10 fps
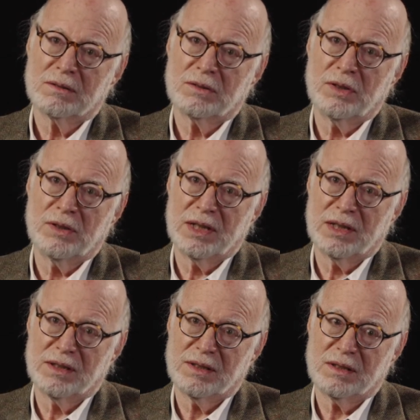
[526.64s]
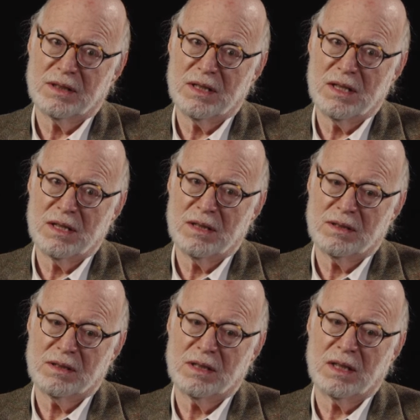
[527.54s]
to this
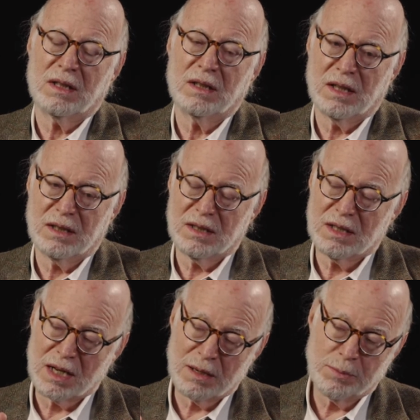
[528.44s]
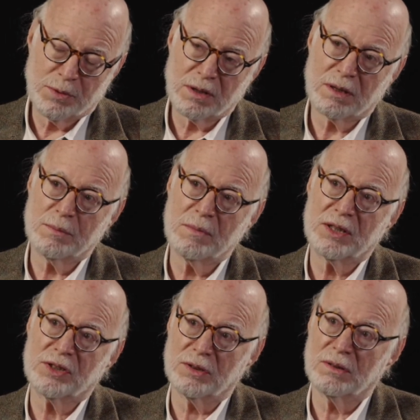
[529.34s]
is that a temporary
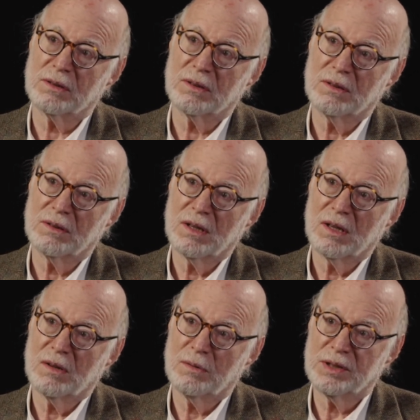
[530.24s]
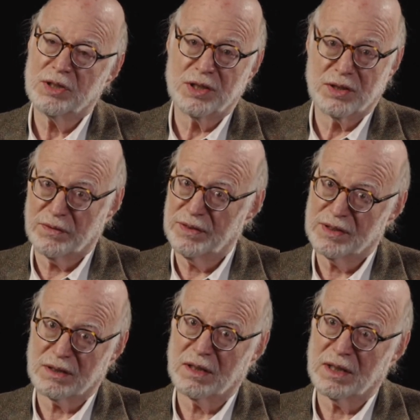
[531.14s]
measure, which is
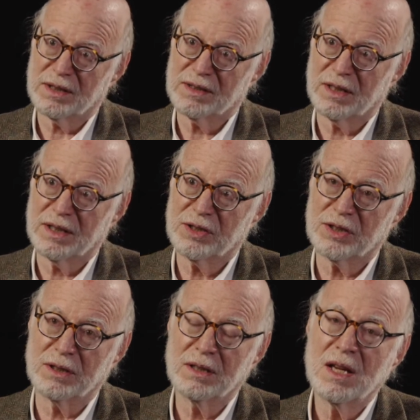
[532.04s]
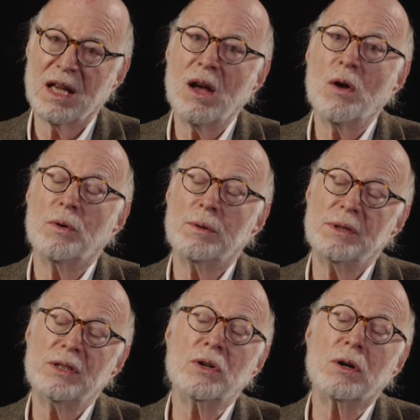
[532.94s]
physical isolation, would
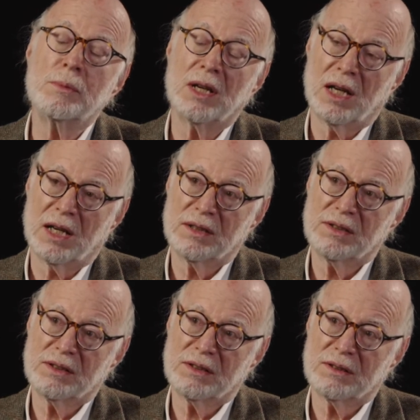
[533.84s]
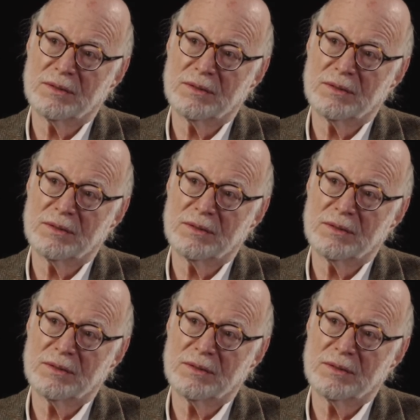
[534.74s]
be normalized.